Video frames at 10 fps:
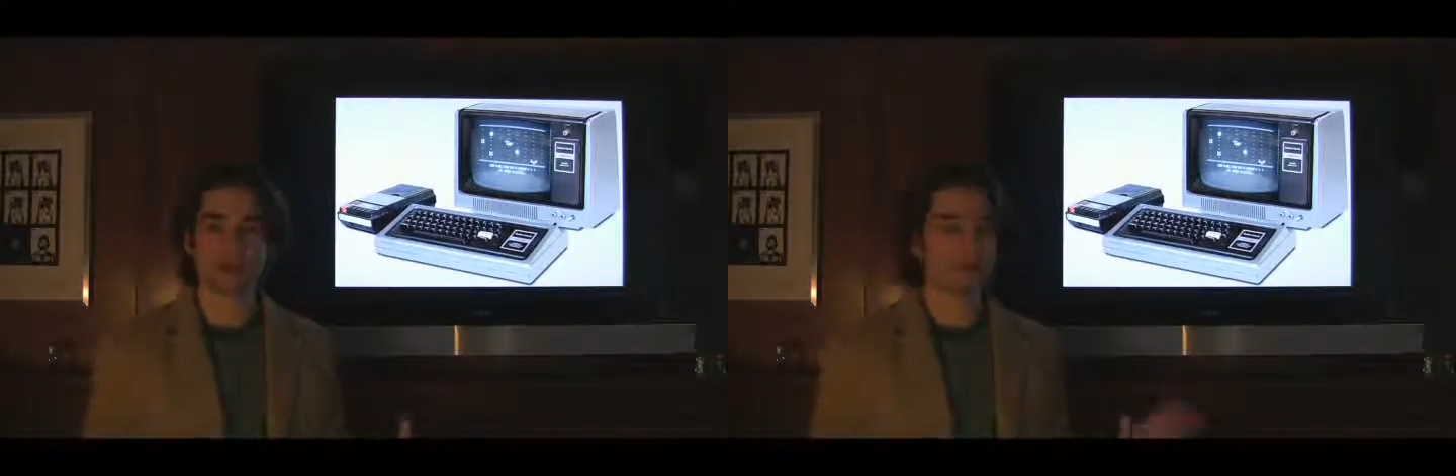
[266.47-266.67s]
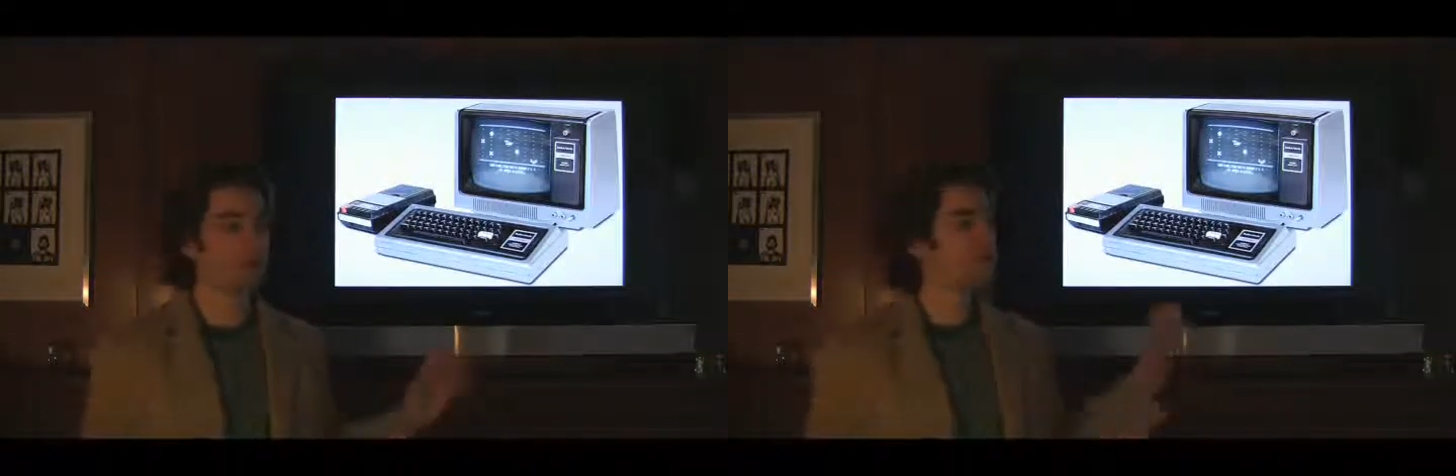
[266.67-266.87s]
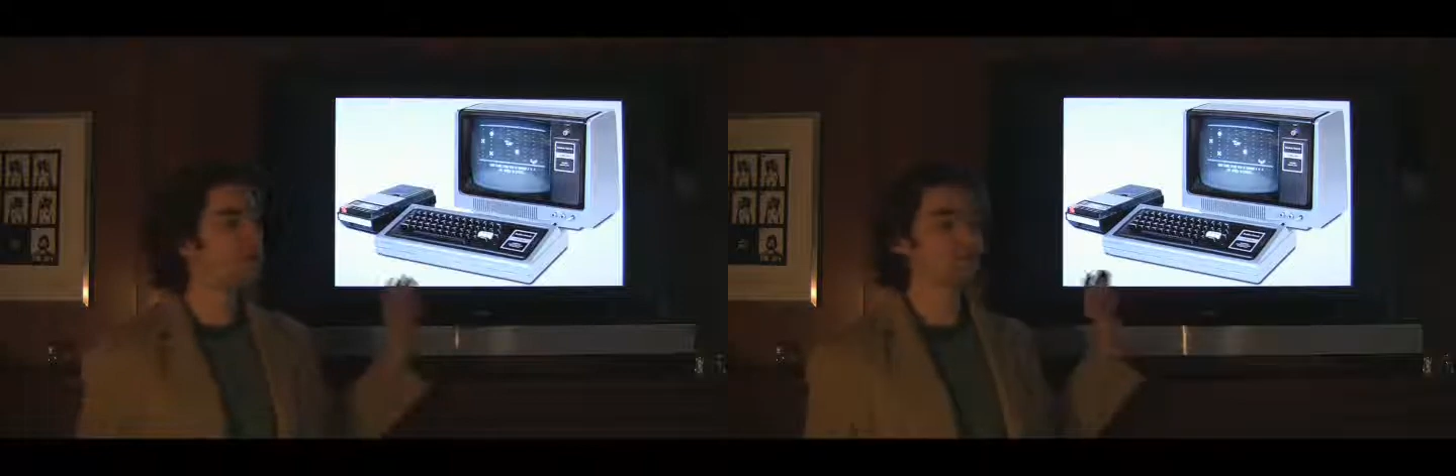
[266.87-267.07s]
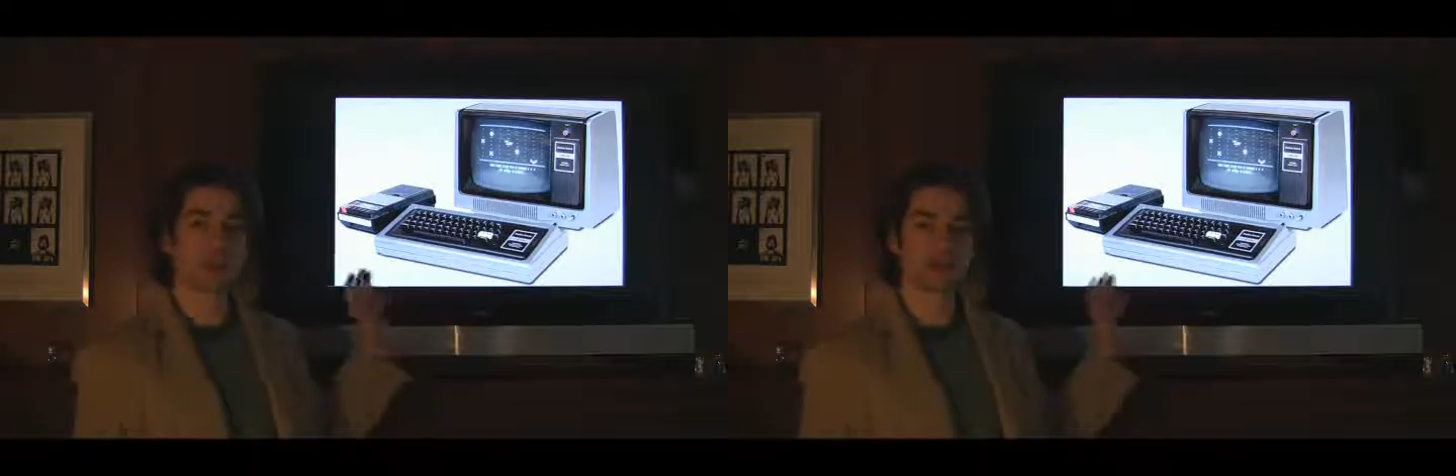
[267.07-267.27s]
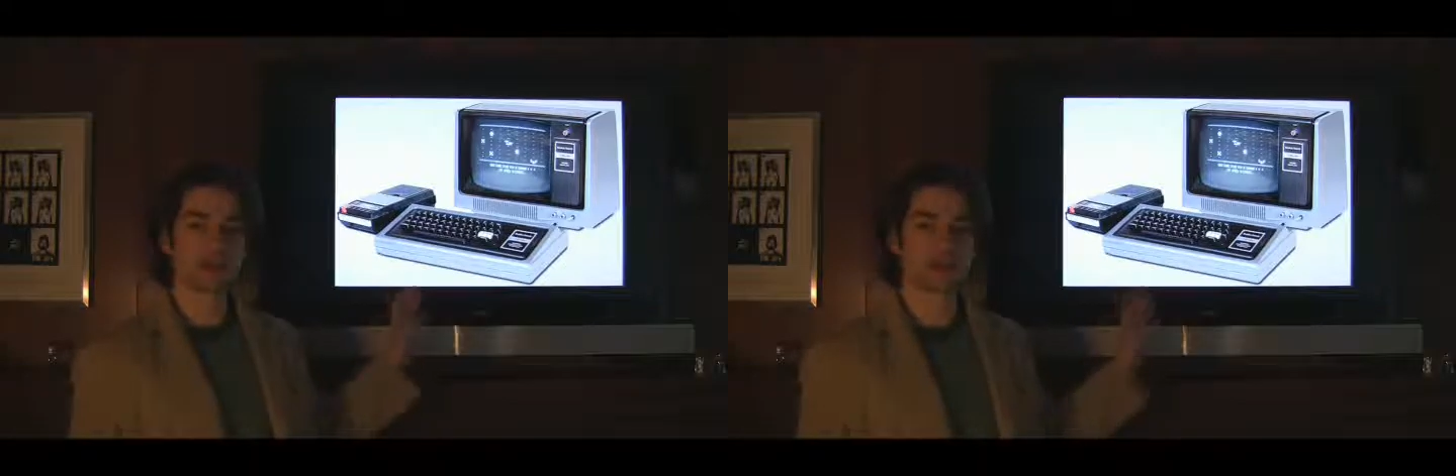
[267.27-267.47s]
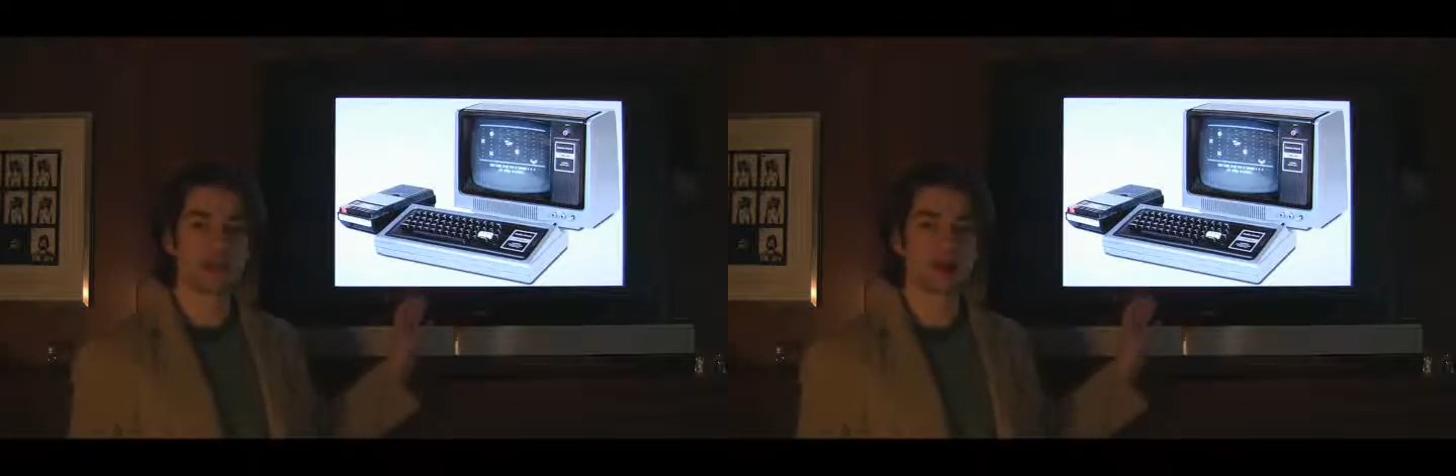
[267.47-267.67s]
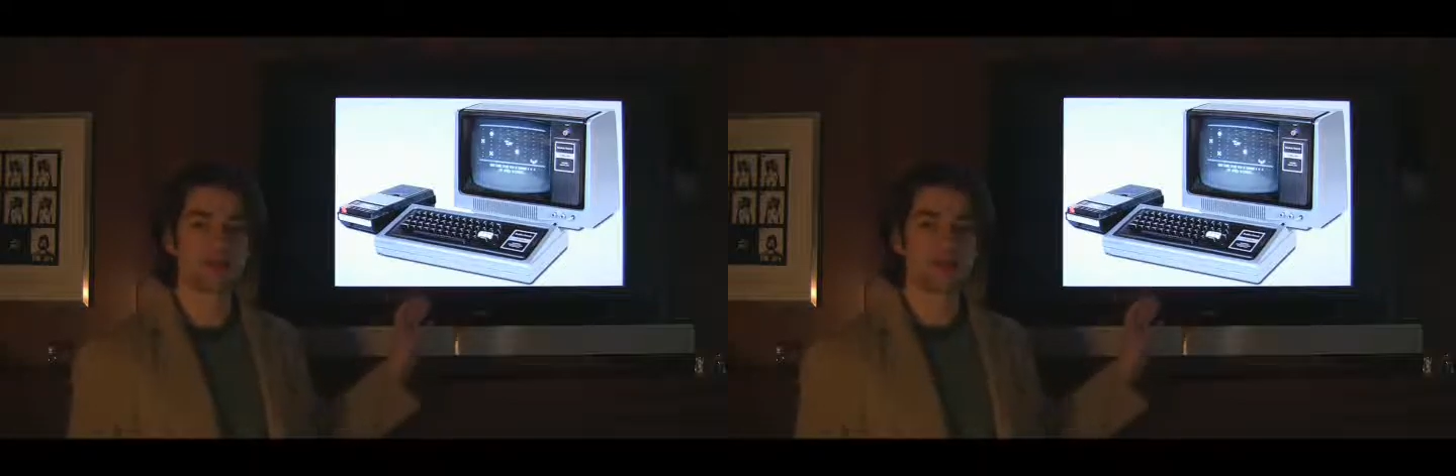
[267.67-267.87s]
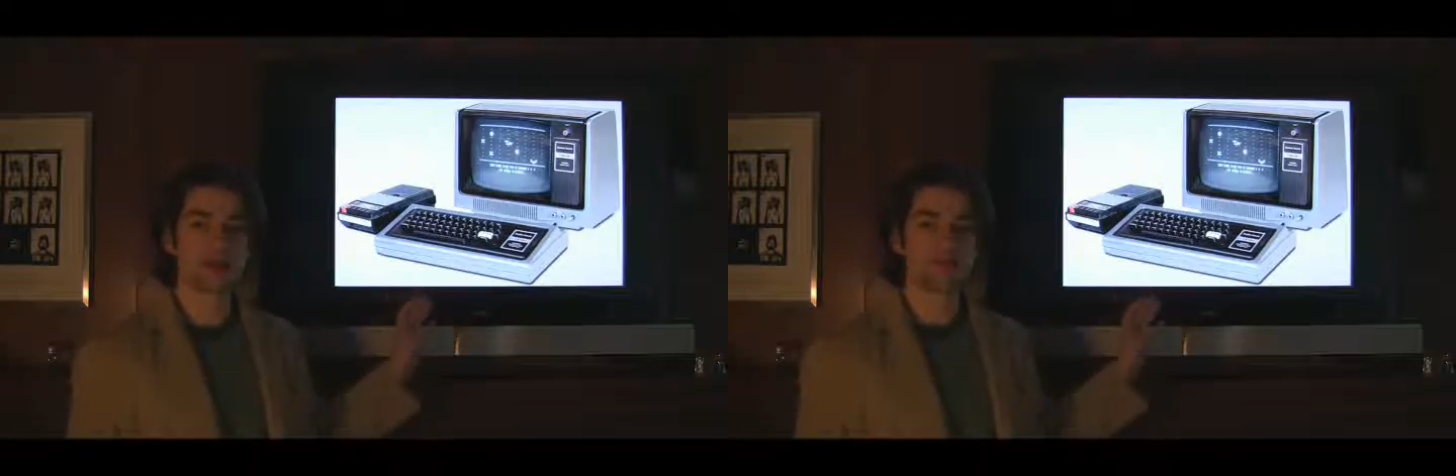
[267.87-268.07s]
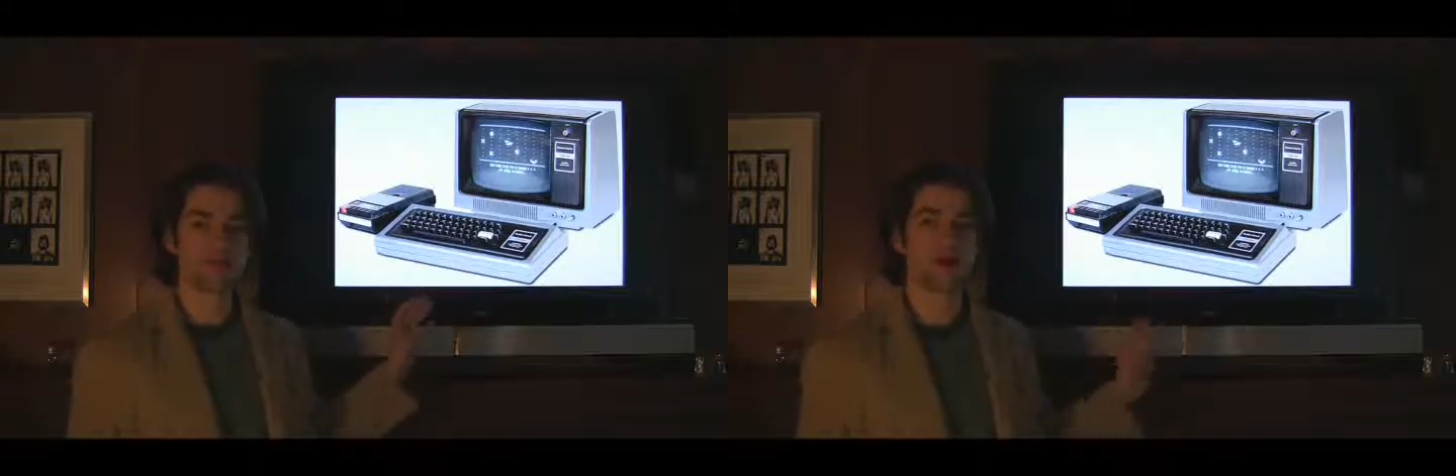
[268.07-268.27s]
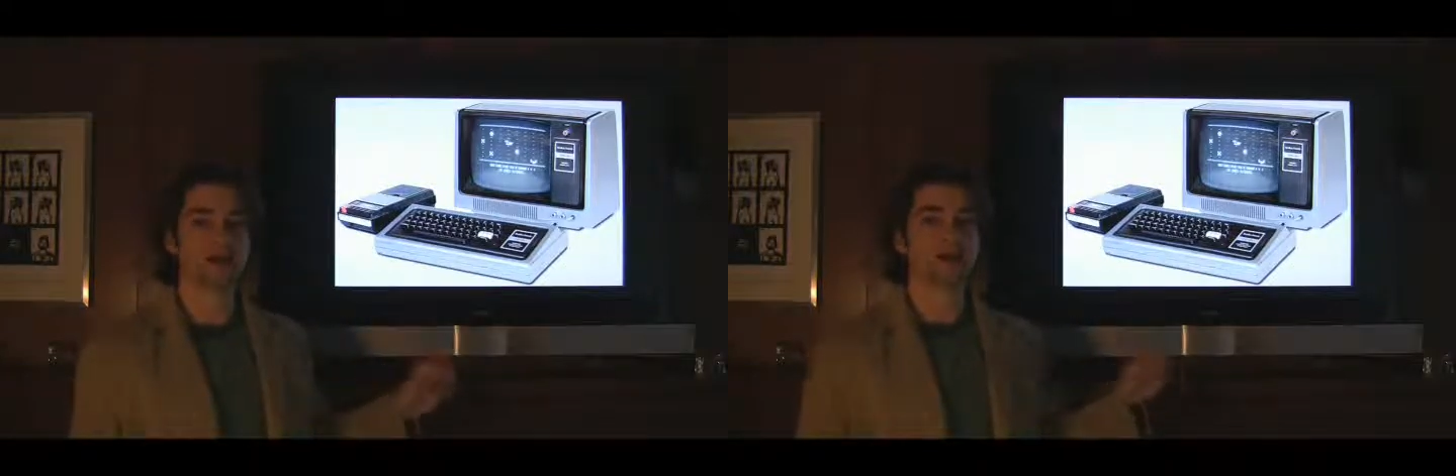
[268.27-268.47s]
I know it's a scary thought,
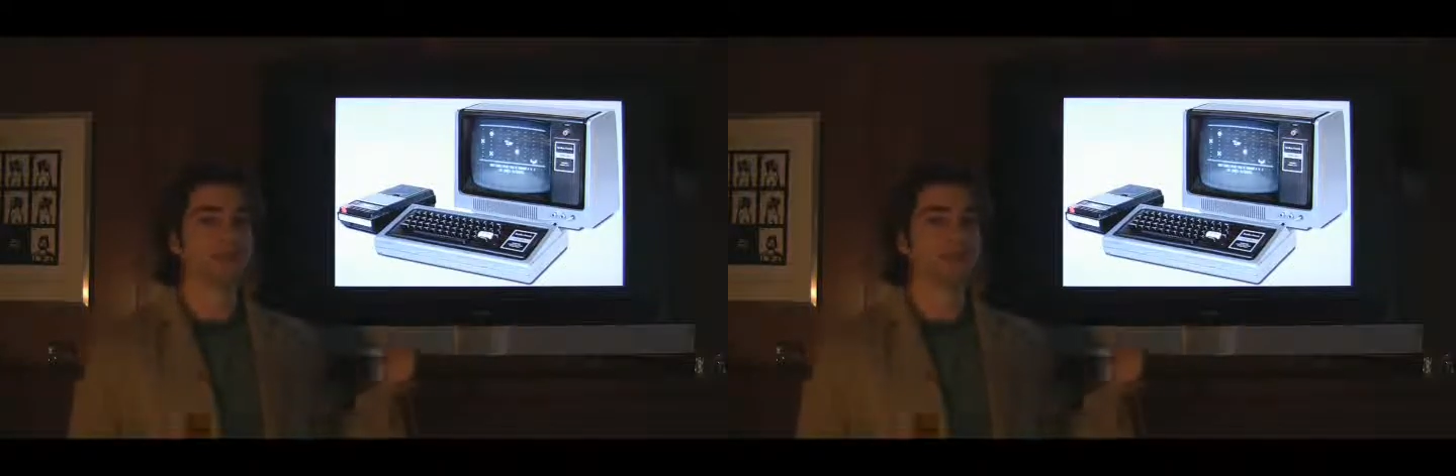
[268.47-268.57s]
but